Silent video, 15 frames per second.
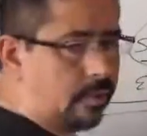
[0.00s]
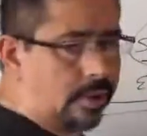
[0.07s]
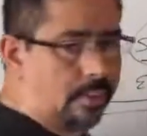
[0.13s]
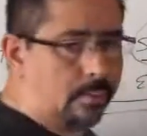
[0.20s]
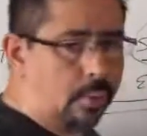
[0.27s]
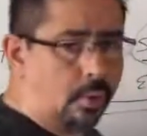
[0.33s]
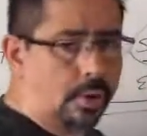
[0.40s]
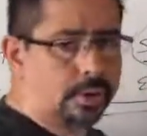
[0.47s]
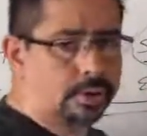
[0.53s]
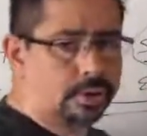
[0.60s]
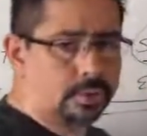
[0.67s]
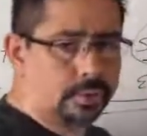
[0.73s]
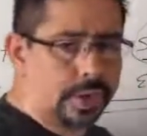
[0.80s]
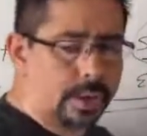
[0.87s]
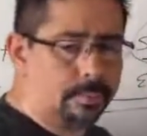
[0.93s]
is very important
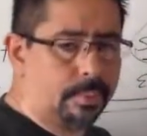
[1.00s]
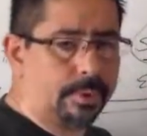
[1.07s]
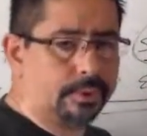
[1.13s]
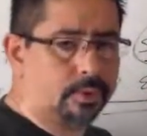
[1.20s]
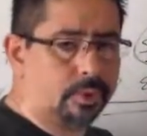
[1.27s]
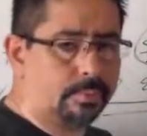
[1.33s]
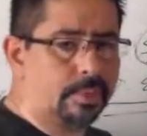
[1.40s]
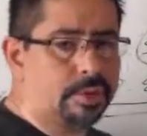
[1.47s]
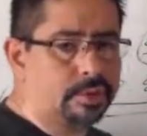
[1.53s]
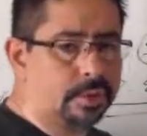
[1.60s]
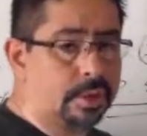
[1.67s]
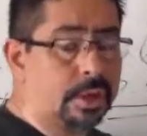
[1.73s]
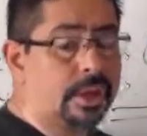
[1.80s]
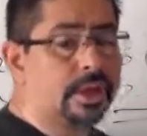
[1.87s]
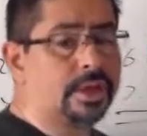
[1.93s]
to implement to your
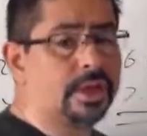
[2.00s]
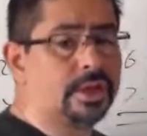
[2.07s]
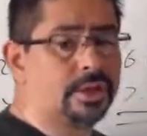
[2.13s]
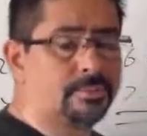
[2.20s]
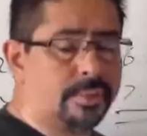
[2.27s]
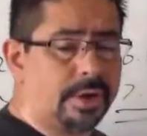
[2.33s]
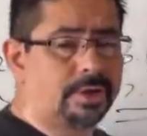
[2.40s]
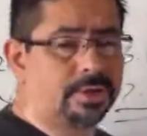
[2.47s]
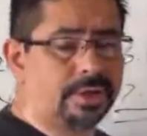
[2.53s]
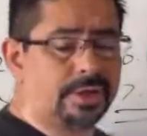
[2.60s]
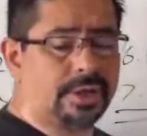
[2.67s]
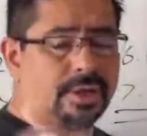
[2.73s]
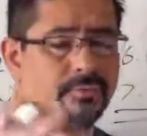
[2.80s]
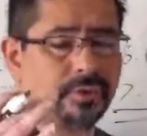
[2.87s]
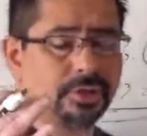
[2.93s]
business,
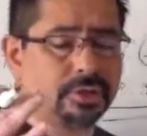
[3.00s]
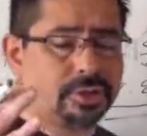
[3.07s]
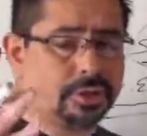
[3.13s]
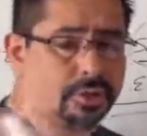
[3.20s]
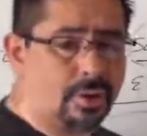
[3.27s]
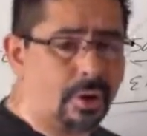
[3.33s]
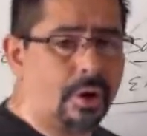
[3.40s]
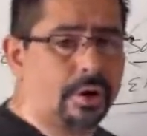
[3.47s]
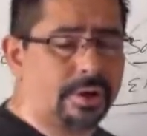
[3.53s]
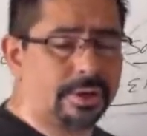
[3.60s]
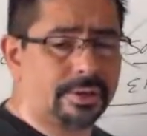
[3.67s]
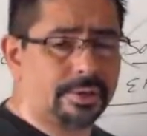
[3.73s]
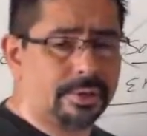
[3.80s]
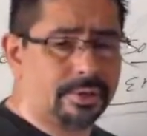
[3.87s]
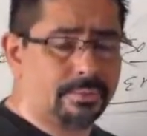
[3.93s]
especially if you're just
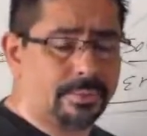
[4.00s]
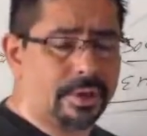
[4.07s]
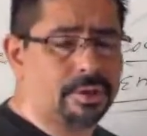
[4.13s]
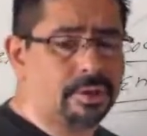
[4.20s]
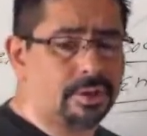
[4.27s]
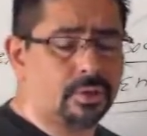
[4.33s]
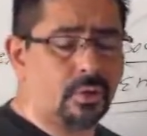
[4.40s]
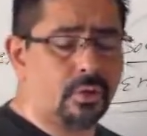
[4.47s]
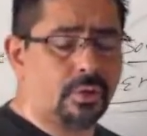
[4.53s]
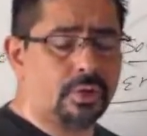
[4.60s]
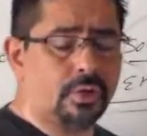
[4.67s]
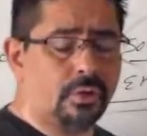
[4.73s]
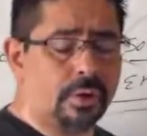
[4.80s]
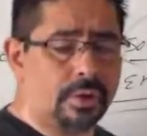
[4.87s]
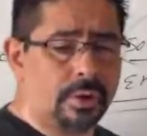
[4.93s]
starting this business or
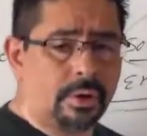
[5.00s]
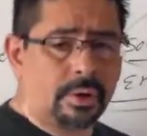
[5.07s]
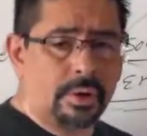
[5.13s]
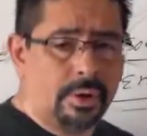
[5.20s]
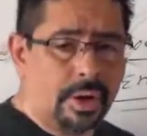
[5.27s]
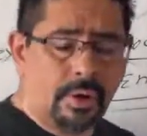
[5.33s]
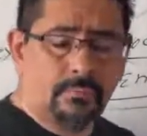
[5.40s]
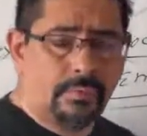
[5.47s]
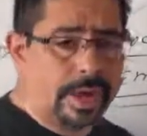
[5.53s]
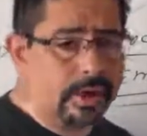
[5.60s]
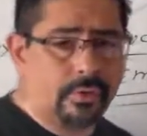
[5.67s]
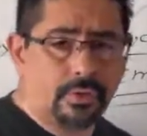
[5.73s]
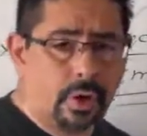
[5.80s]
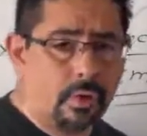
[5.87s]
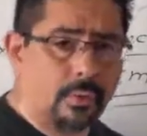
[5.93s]
you are a
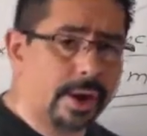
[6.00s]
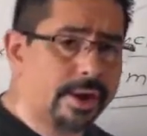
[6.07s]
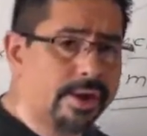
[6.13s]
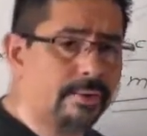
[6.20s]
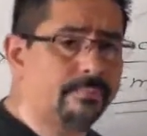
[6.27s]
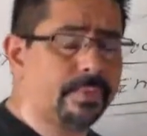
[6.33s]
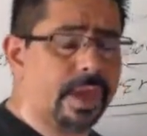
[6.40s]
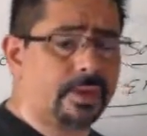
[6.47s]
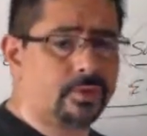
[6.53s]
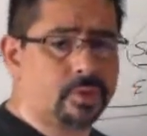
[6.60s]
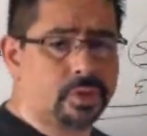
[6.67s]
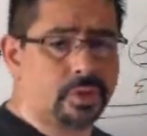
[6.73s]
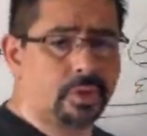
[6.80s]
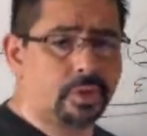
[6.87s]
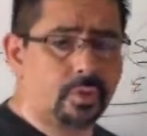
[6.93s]
veteran already and you're
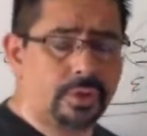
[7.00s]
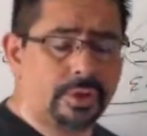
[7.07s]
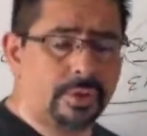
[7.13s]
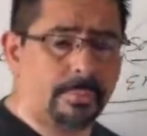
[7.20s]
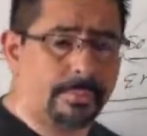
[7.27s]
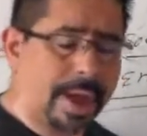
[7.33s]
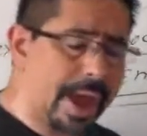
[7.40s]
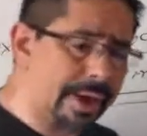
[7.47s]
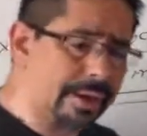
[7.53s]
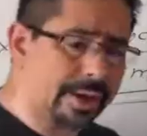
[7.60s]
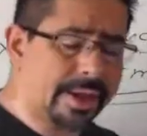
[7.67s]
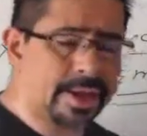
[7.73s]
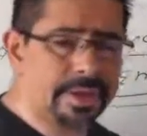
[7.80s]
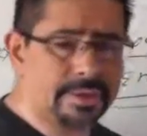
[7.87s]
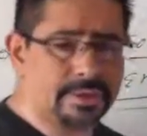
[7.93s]
still doing the
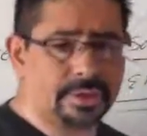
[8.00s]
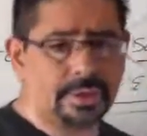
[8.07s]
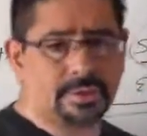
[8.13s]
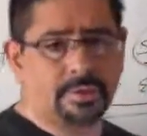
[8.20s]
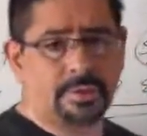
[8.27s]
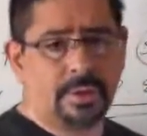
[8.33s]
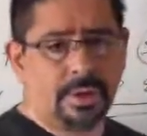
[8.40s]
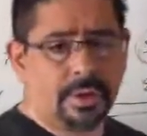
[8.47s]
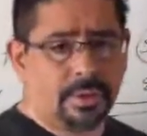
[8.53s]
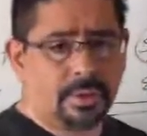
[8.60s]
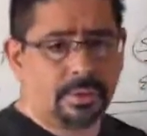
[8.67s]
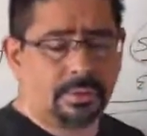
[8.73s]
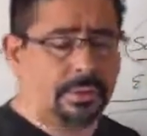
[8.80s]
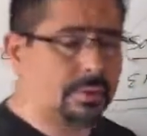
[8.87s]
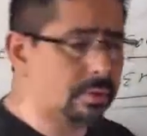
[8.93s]
backlinks and,
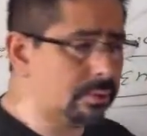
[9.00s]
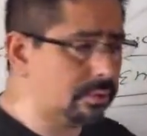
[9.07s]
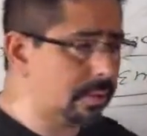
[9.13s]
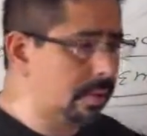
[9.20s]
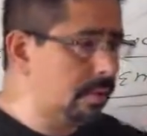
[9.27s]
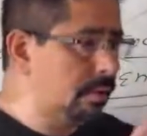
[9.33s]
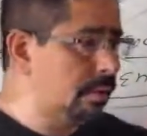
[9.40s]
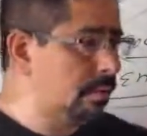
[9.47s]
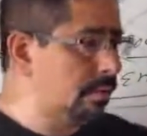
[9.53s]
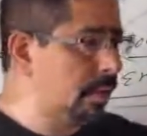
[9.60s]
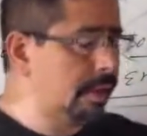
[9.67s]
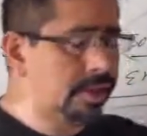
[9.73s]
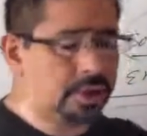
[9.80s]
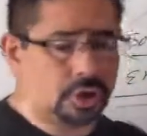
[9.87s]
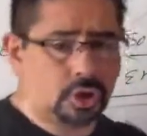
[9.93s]
you know,
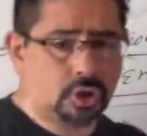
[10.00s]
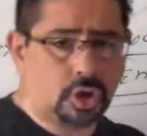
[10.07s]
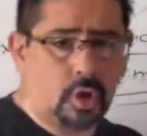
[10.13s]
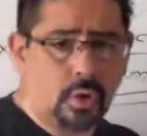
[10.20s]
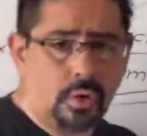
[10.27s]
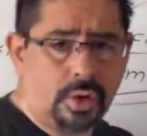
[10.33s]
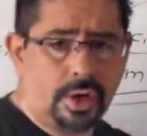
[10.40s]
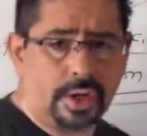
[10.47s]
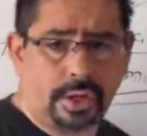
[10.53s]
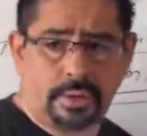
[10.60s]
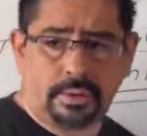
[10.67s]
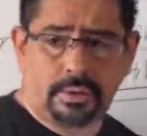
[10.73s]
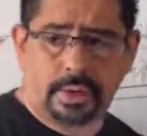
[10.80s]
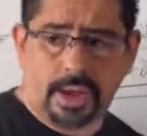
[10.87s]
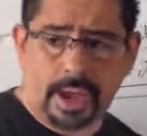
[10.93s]
linking to Joey
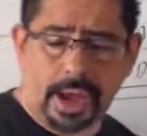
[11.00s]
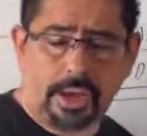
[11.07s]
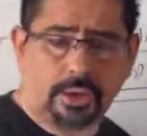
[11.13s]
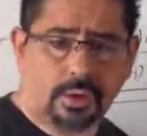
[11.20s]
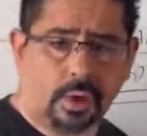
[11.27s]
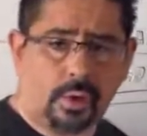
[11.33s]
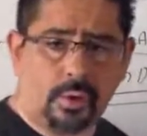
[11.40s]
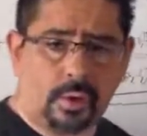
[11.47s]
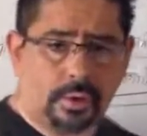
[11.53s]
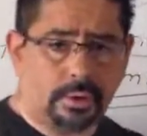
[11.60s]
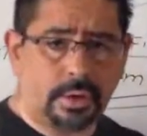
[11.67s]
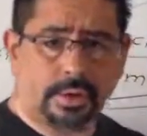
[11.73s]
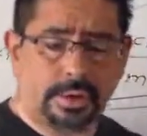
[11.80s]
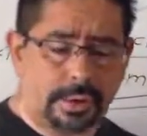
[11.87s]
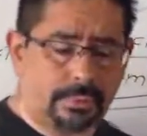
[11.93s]
and Hector
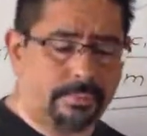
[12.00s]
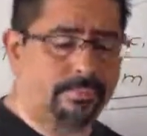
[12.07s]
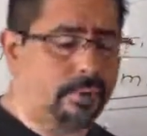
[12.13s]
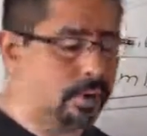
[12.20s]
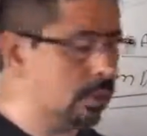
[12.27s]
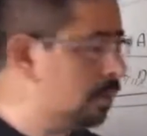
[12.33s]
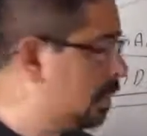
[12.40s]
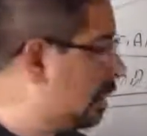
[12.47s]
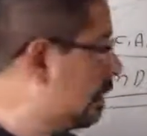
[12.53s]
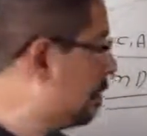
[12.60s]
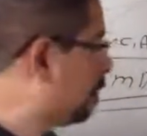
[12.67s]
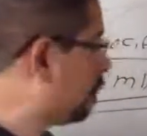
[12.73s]
and, you know,